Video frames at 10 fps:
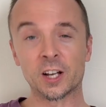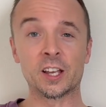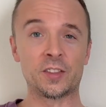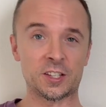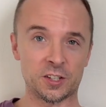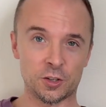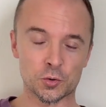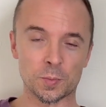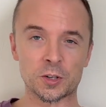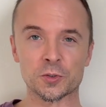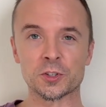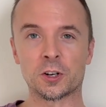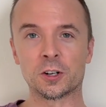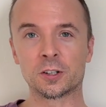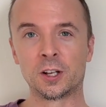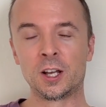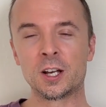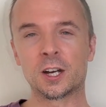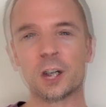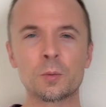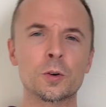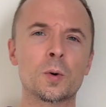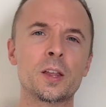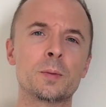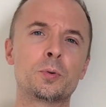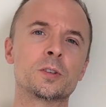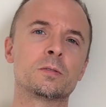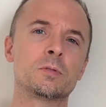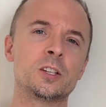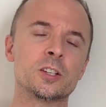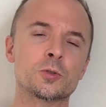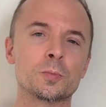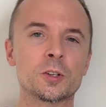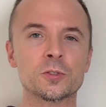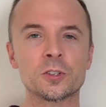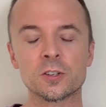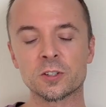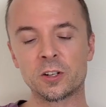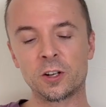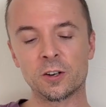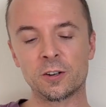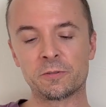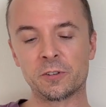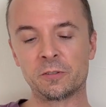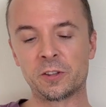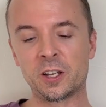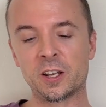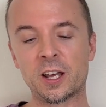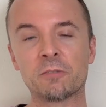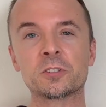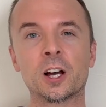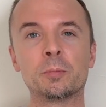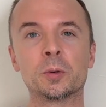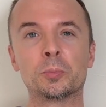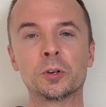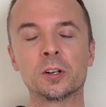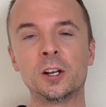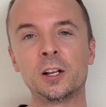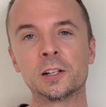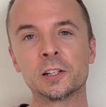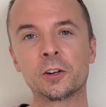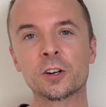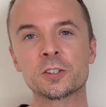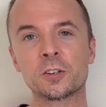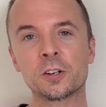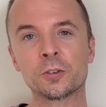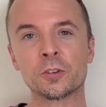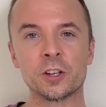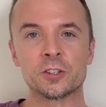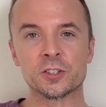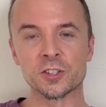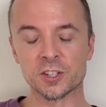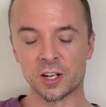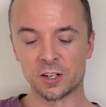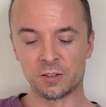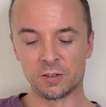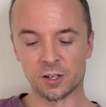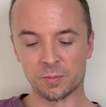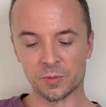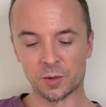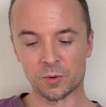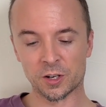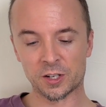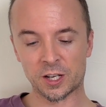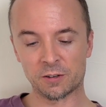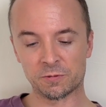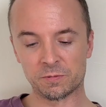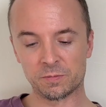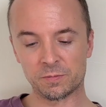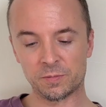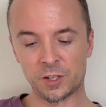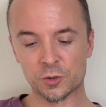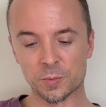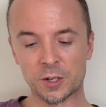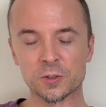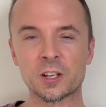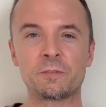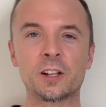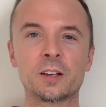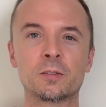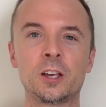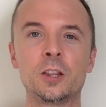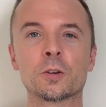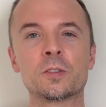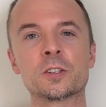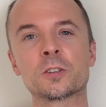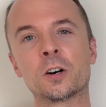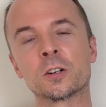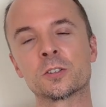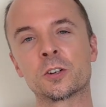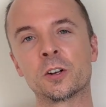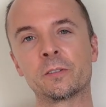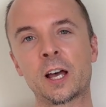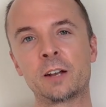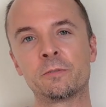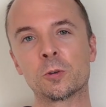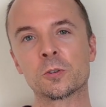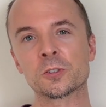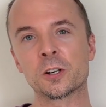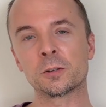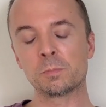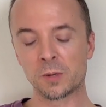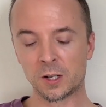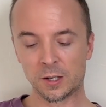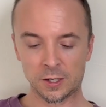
Again, that's an instrumental song. I wonder why they put these instrumental songs on here, if they didn't have time to put lyrics on, or they just decided they wanted to have instrumentals. I feel like either of these songs could have had vocals on them.